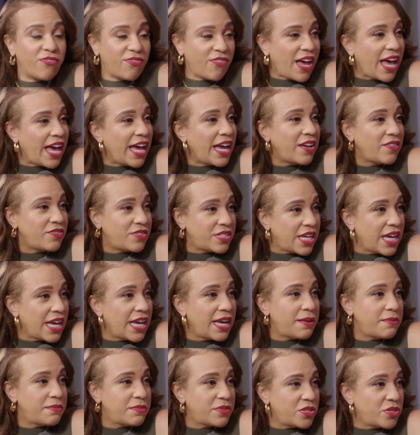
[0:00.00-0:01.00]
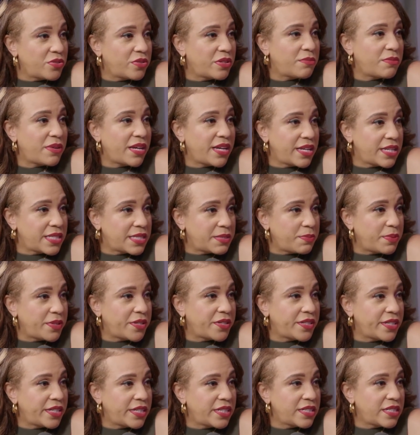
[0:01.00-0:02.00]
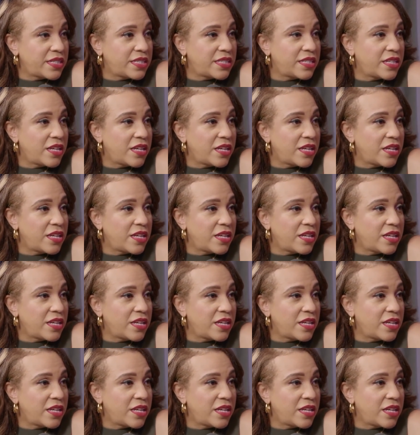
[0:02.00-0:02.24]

5 times during my experience.